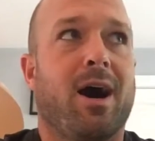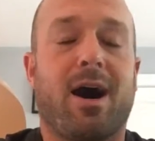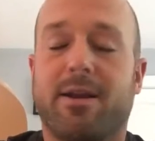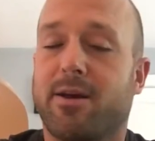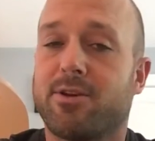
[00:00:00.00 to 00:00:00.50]

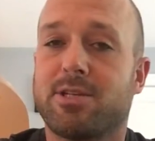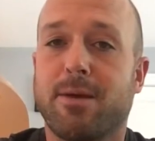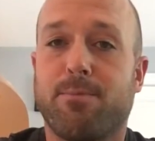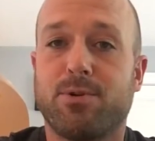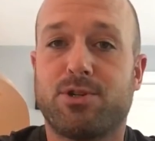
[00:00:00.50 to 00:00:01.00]
another
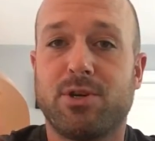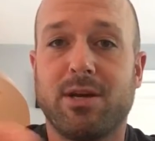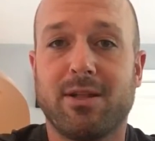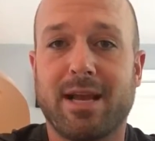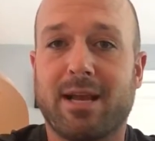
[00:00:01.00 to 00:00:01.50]
simple
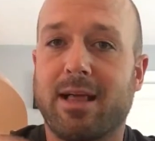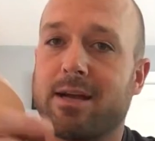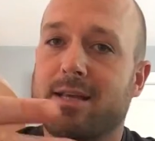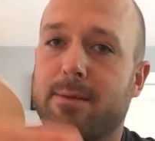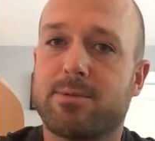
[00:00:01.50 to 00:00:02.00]
drill, like a lot
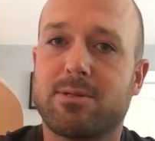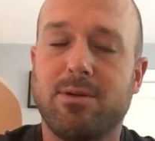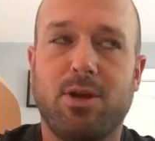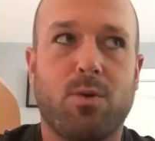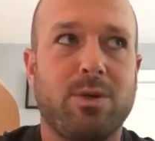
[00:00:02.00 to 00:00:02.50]
of times,
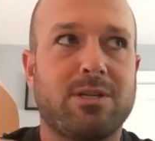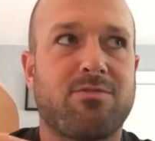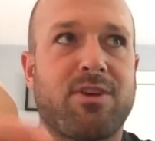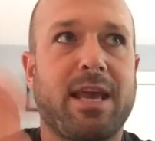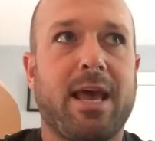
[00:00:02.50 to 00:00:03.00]
you know, we just
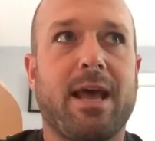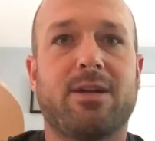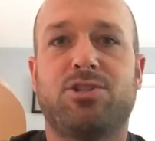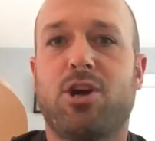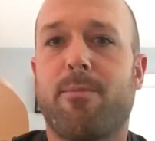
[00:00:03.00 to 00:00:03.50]
forget how
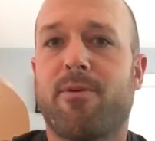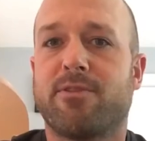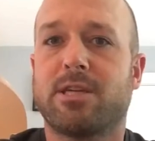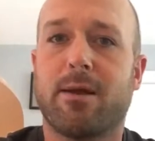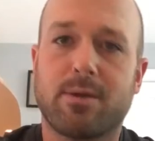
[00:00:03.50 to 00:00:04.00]
to jump
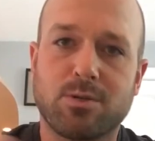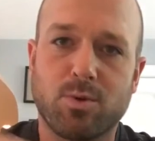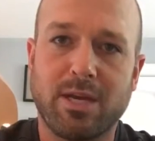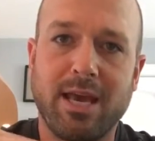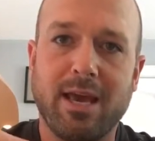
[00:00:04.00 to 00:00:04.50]
over time because
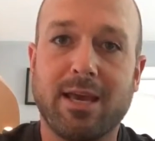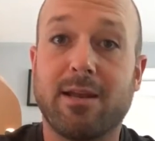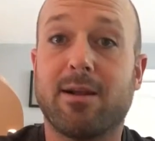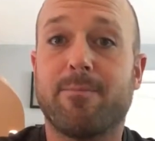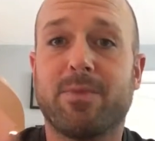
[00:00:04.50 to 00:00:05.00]
we're
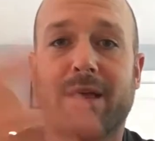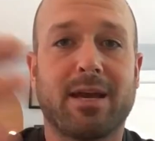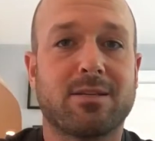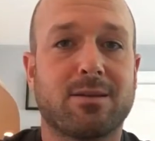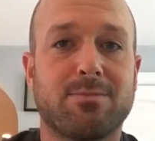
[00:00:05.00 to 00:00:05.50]
kicking.
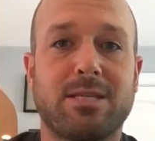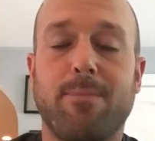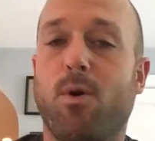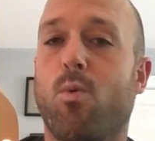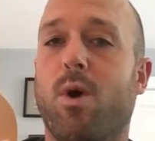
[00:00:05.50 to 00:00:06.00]
Like some
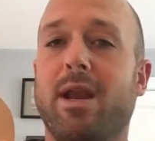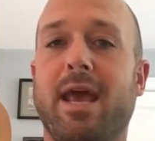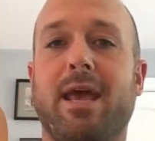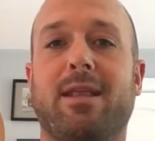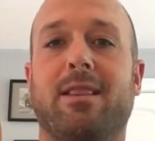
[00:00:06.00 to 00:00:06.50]
simple
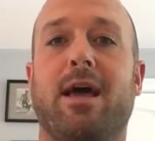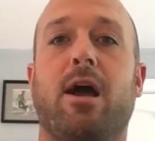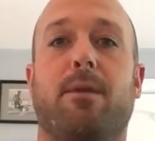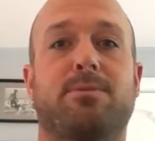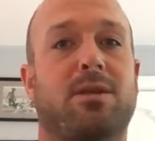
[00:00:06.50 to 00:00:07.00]
one-handed
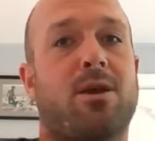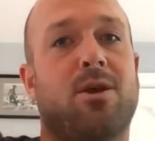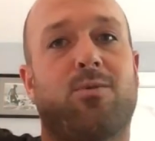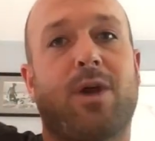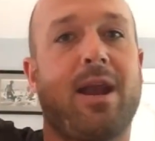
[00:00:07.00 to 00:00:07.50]
layups,
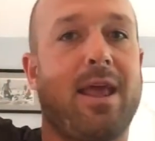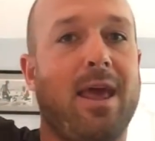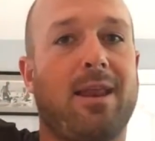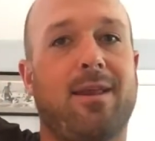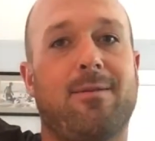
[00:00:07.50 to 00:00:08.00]

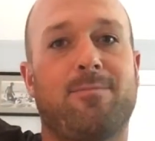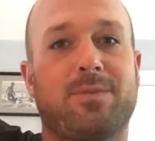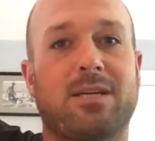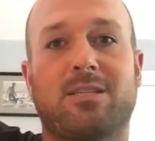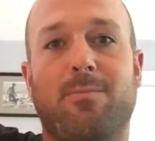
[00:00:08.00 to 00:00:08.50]
right-handed,
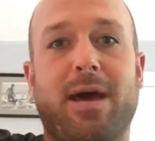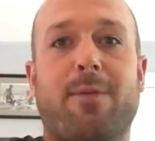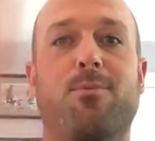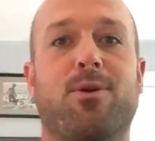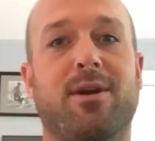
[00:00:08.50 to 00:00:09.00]
touch the
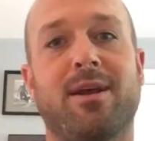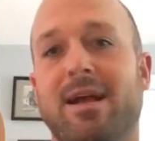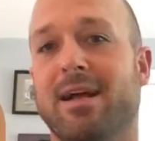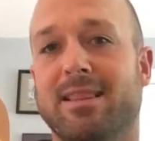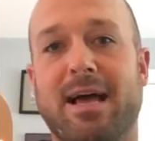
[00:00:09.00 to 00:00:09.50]
backboard,
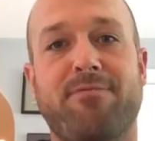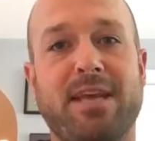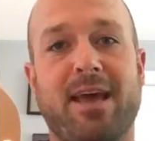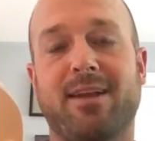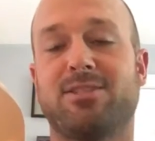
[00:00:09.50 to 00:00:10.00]

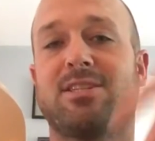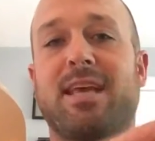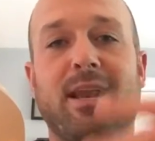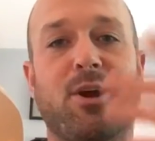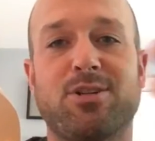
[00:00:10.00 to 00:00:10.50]
left-handed, just
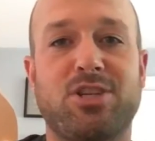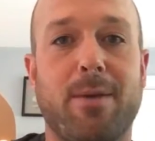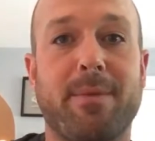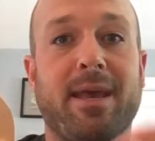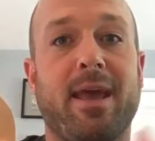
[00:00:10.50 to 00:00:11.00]
getting our
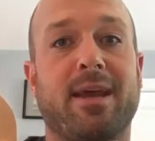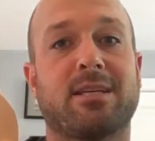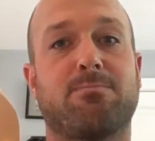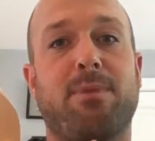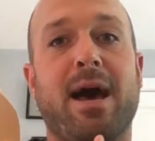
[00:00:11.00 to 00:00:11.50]
jump
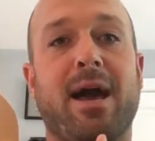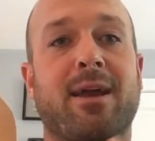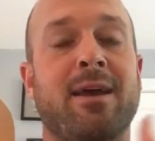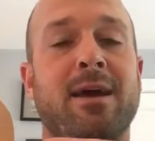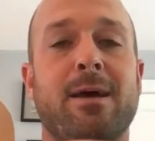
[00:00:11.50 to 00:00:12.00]
mechanics
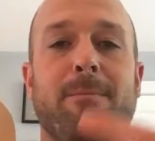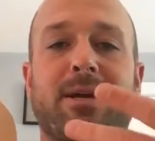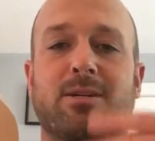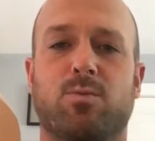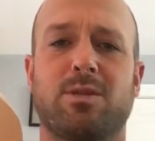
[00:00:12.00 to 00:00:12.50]
back,
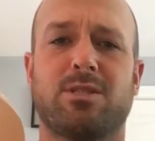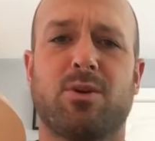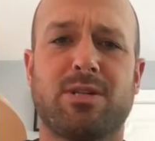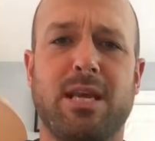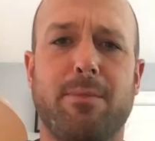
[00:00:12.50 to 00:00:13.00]
because once
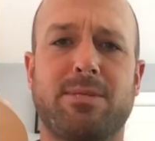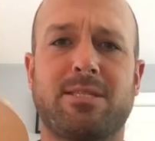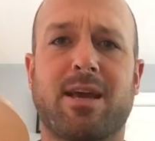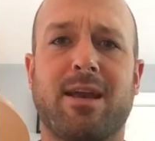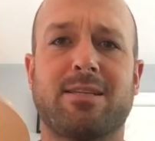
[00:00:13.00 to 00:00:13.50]
those hips
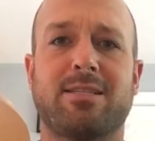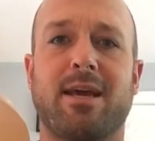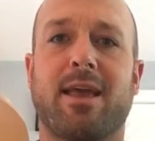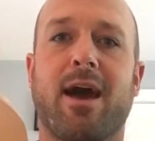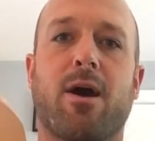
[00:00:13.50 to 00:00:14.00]
kind of
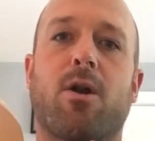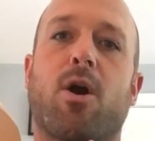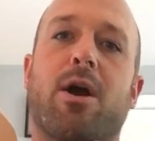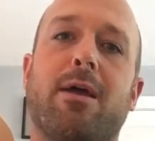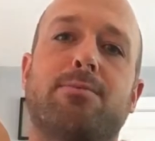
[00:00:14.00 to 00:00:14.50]
stick out,
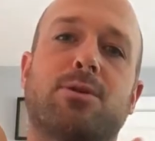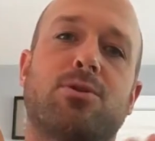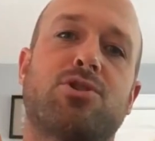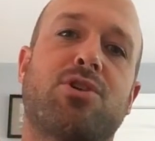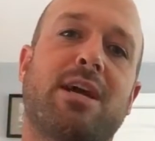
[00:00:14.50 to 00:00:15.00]
our hips
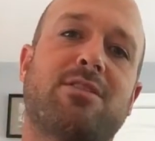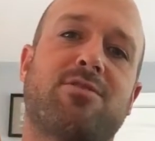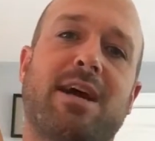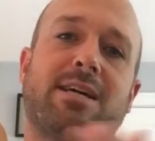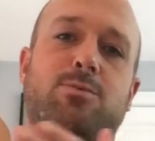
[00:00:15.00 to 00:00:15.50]
don't
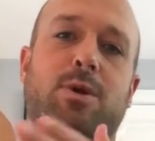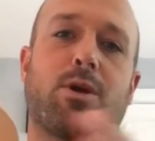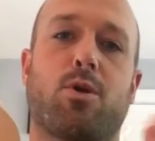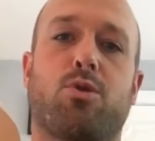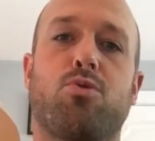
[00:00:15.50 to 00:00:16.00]
transfer as we
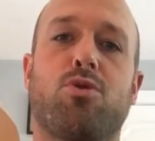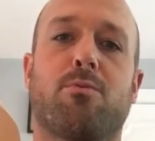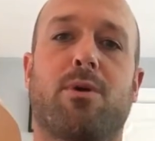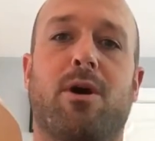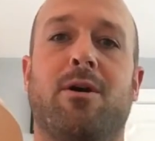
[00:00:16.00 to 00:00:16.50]
go through the
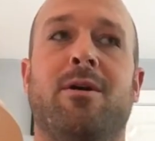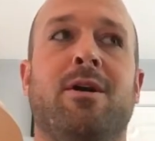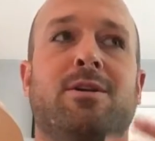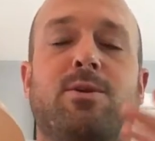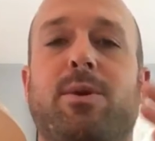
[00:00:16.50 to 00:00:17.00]
ball.
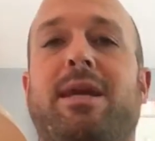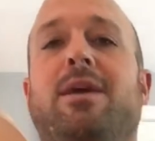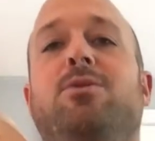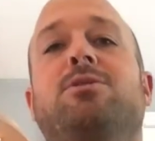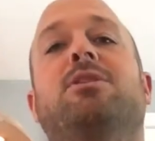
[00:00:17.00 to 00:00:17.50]
So we get
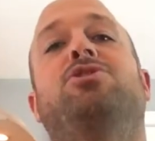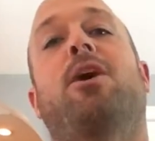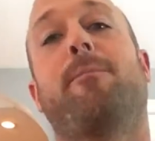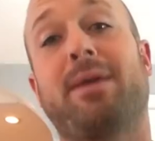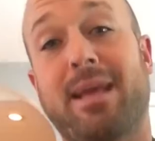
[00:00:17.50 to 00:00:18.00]
used to
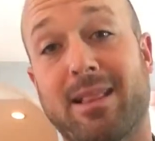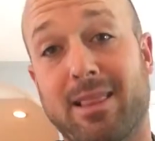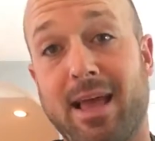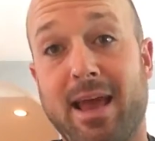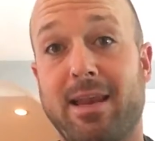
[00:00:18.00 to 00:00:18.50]
jumping
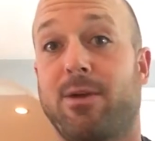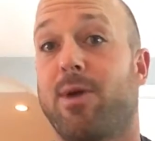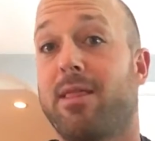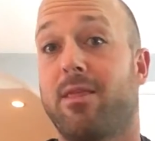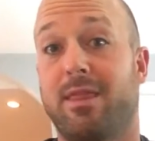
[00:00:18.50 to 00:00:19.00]
and landing
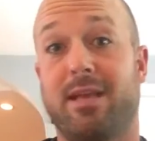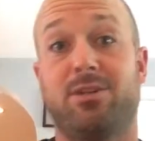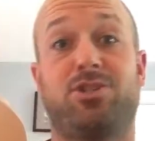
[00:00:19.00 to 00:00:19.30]
rather than